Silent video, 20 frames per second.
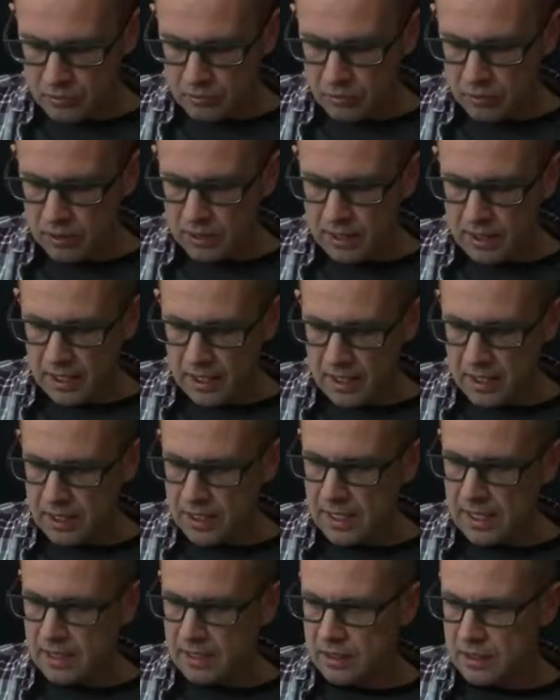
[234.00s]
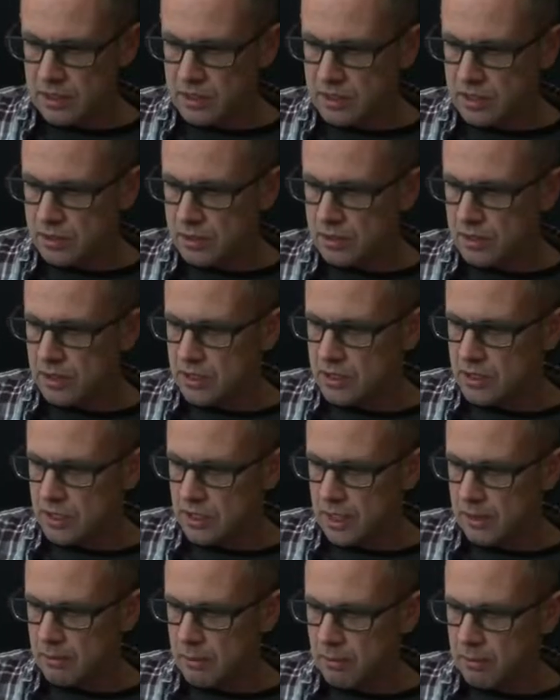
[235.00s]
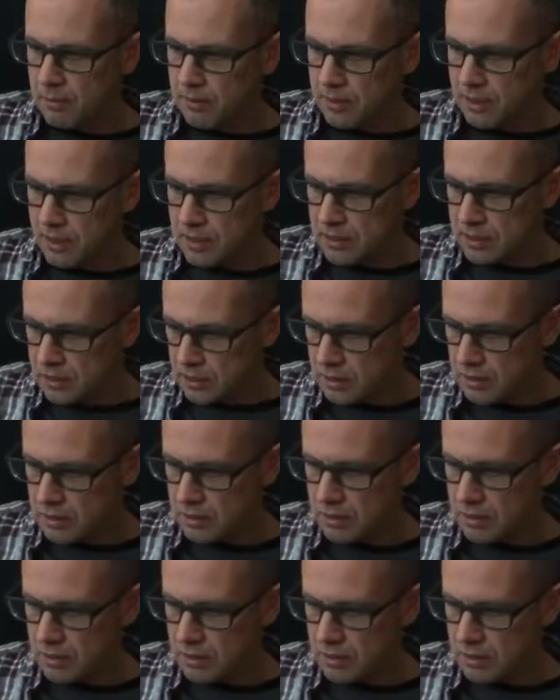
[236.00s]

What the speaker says: it's really kind of neat that she came up with this.